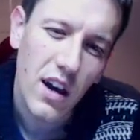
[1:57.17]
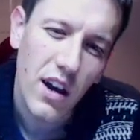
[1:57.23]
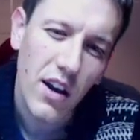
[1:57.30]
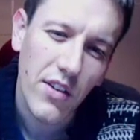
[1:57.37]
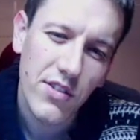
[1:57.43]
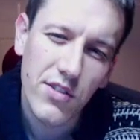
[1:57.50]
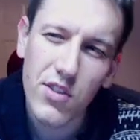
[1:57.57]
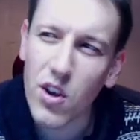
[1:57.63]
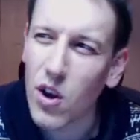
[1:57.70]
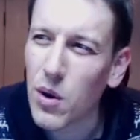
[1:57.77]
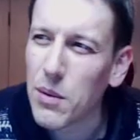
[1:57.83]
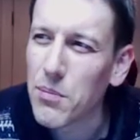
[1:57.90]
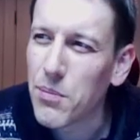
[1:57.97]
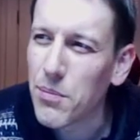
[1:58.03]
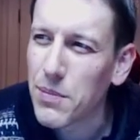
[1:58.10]
So
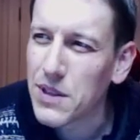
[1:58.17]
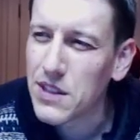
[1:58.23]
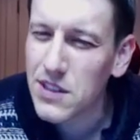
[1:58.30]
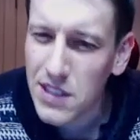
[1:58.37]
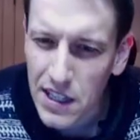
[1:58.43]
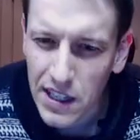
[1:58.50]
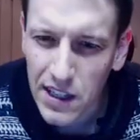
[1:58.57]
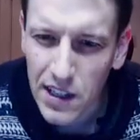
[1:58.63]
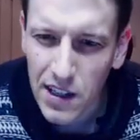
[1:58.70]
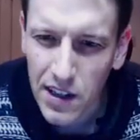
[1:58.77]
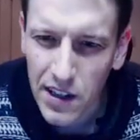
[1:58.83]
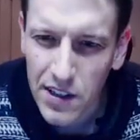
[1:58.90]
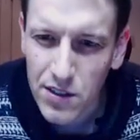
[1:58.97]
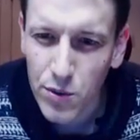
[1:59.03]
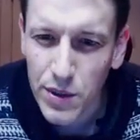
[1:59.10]
in particular,
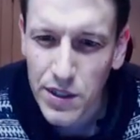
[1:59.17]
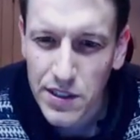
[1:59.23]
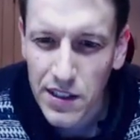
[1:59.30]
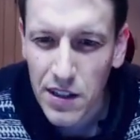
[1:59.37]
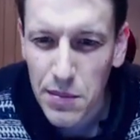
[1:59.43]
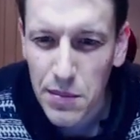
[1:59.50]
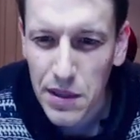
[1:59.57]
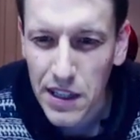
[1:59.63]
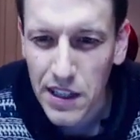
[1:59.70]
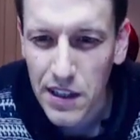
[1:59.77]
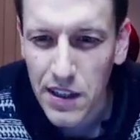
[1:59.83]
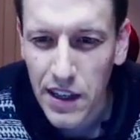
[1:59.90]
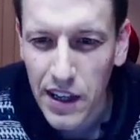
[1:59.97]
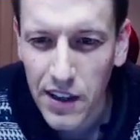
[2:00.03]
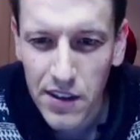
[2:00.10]
it's always going to be
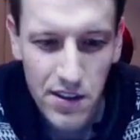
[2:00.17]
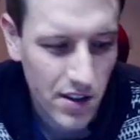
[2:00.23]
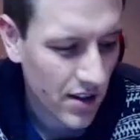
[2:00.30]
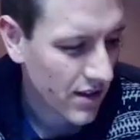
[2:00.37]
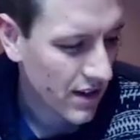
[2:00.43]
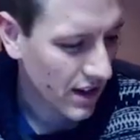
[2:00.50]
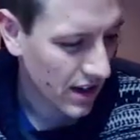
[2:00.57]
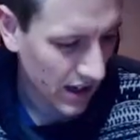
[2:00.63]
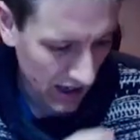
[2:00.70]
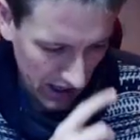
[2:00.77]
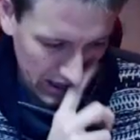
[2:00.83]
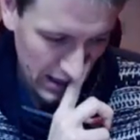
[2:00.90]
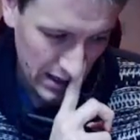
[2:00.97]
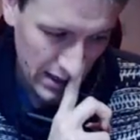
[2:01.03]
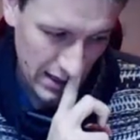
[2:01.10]
negative.
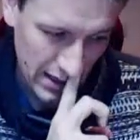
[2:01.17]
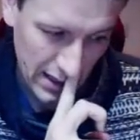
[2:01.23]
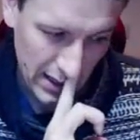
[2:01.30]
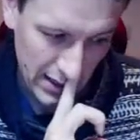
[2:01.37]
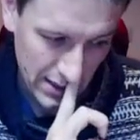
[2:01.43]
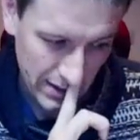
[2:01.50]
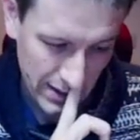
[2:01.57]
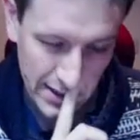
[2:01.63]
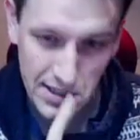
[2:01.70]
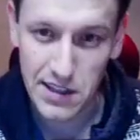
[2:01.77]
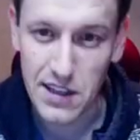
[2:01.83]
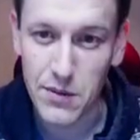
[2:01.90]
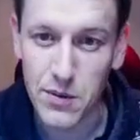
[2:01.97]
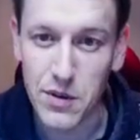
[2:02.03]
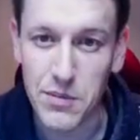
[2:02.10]
Okay, so actually
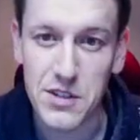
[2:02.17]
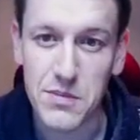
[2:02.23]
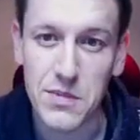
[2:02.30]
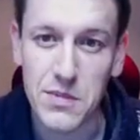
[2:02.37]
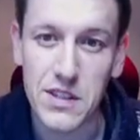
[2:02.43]
that one must be